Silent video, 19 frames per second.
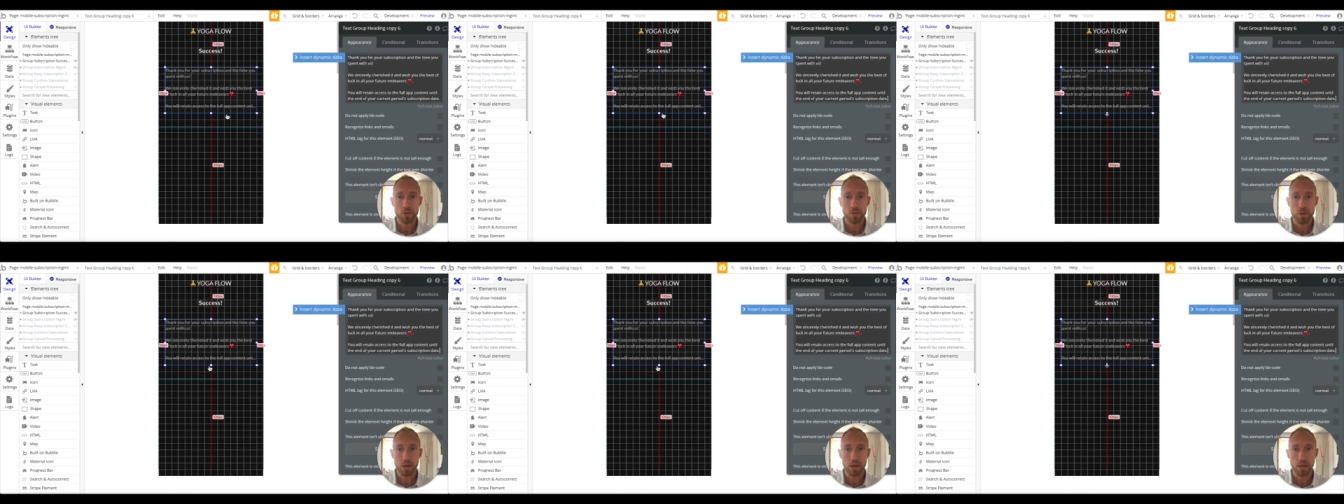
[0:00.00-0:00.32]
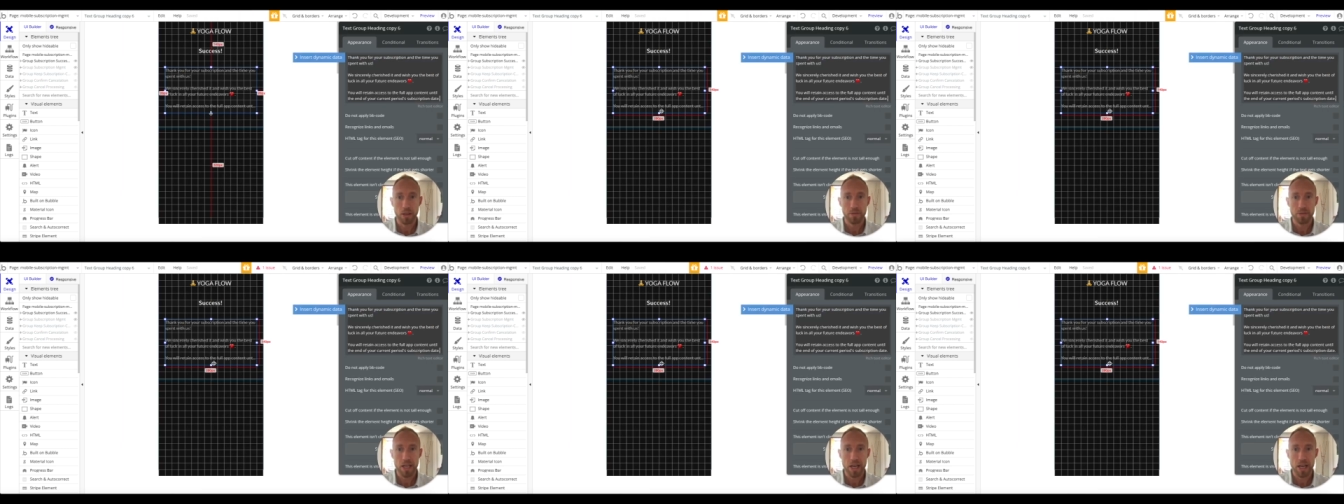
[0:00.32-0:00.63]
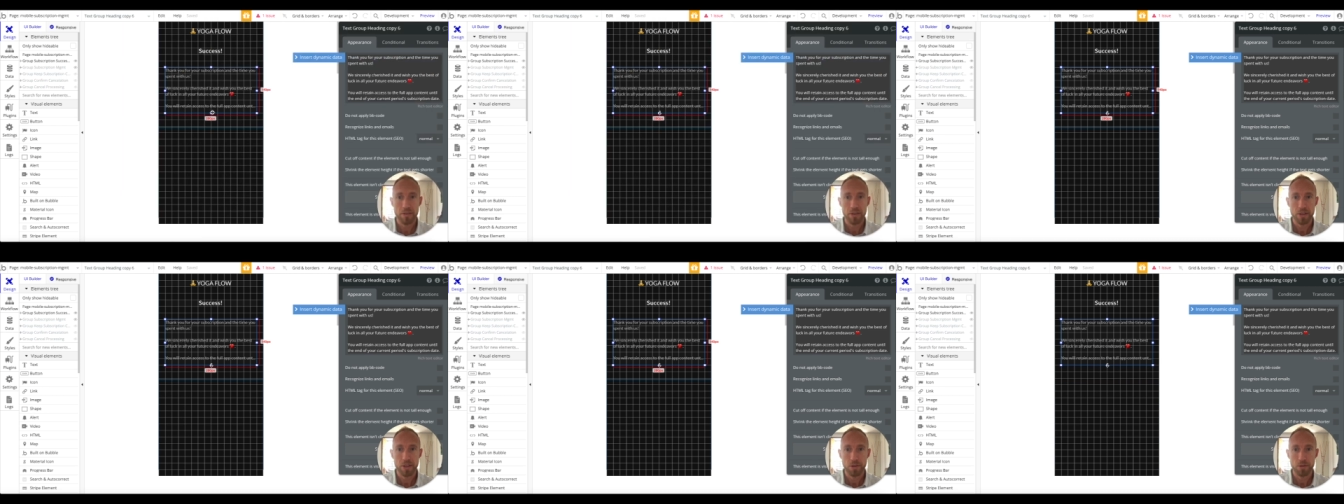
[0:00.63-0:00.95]
We loved
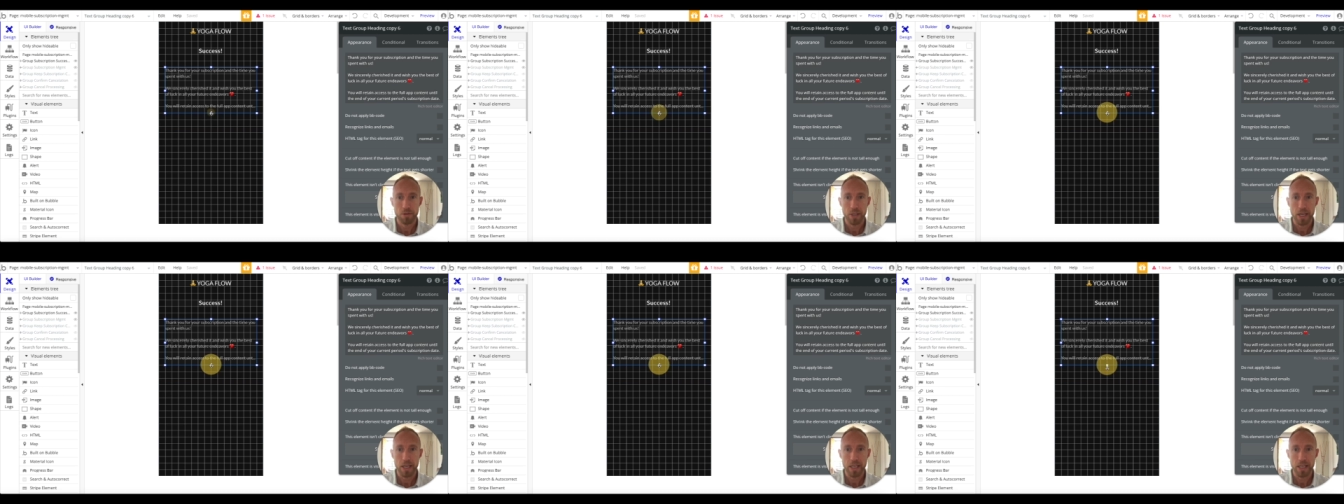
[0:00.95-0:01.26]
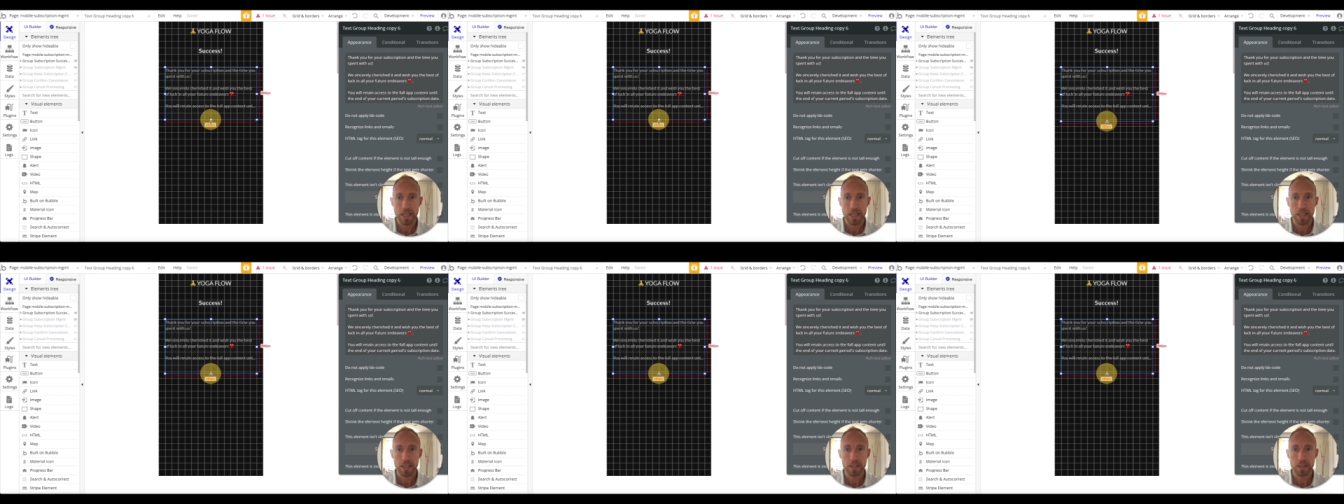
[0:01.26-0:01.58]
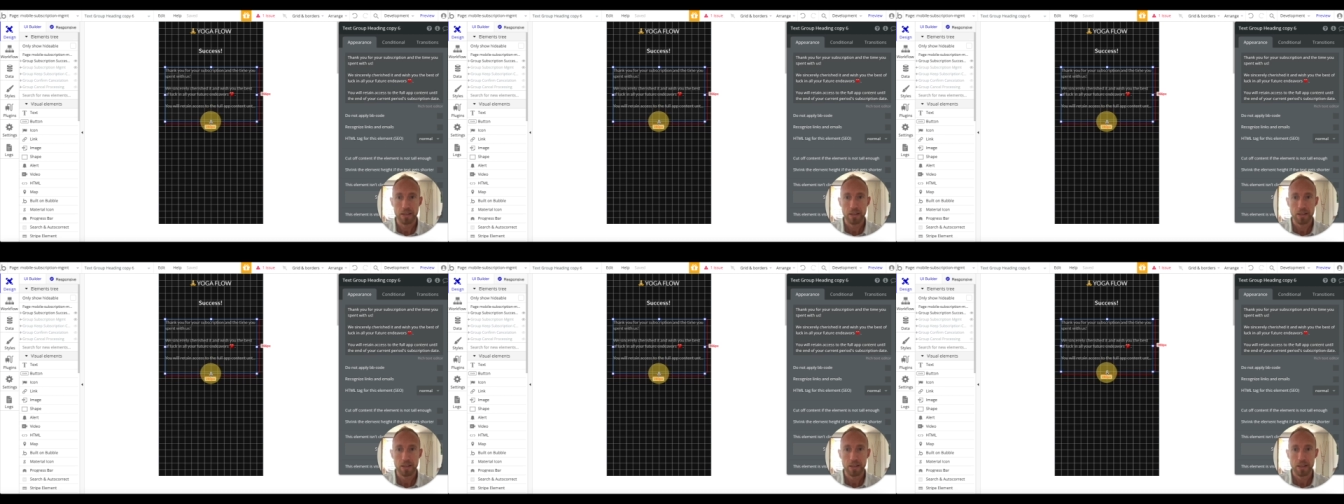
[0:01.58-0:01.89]
having you, yada yada.
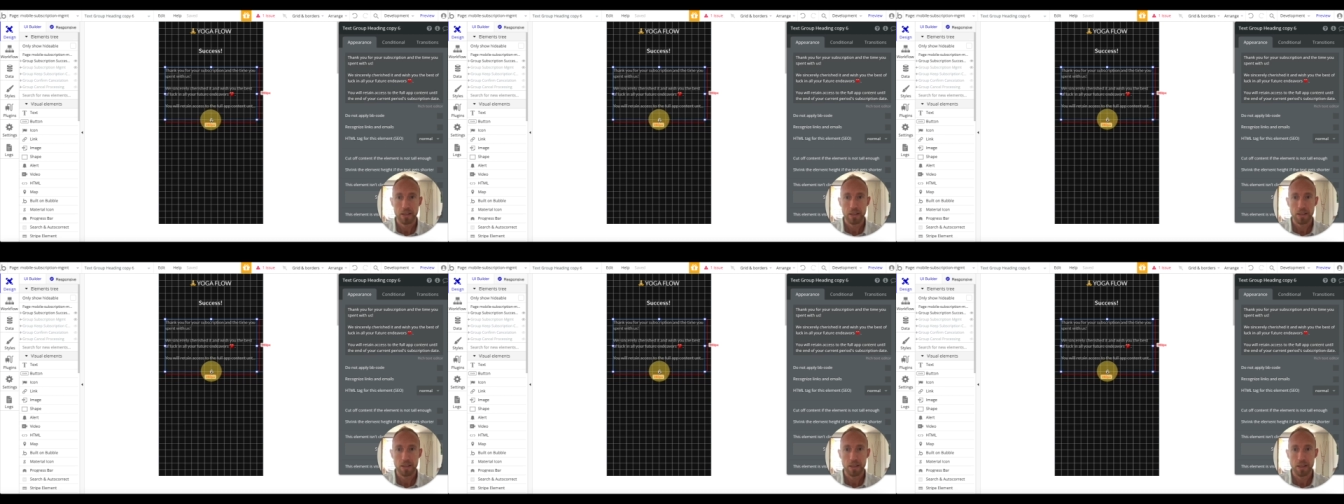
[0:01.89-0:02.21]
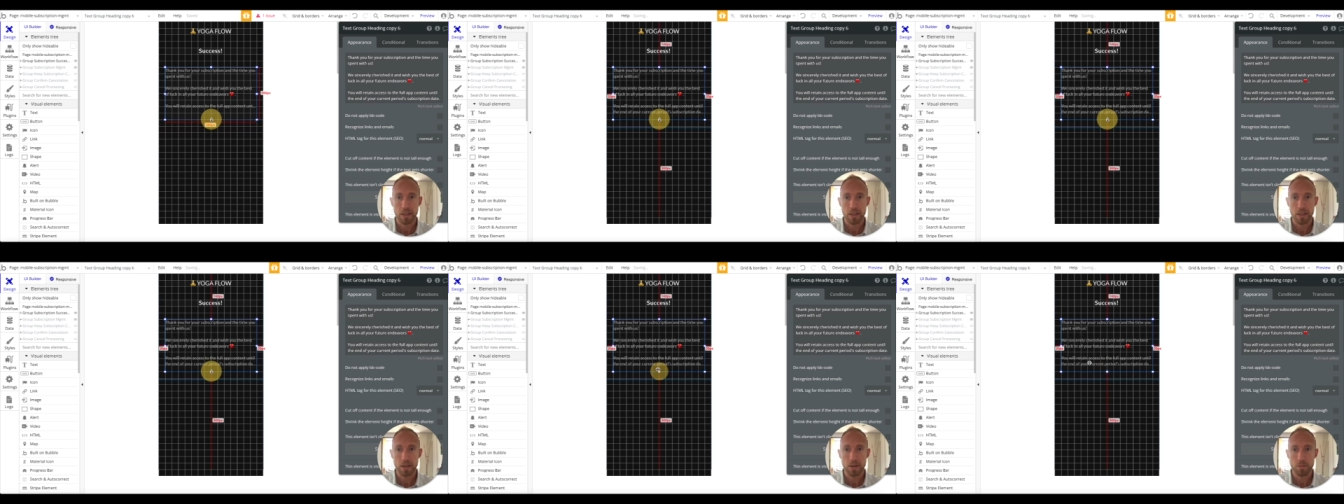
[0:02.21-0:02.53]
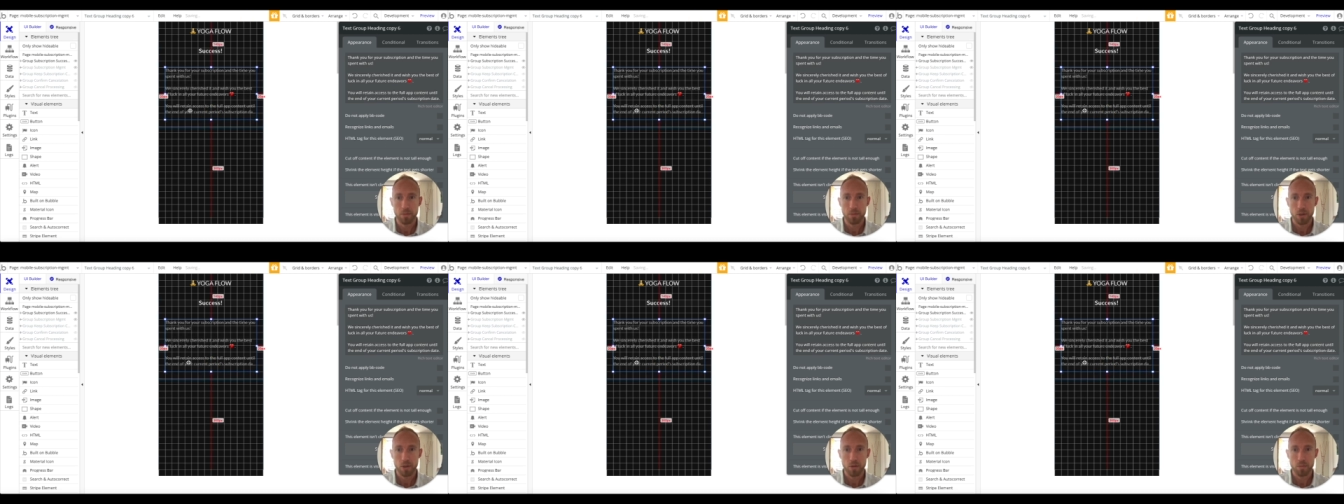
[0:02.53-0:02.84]
Um,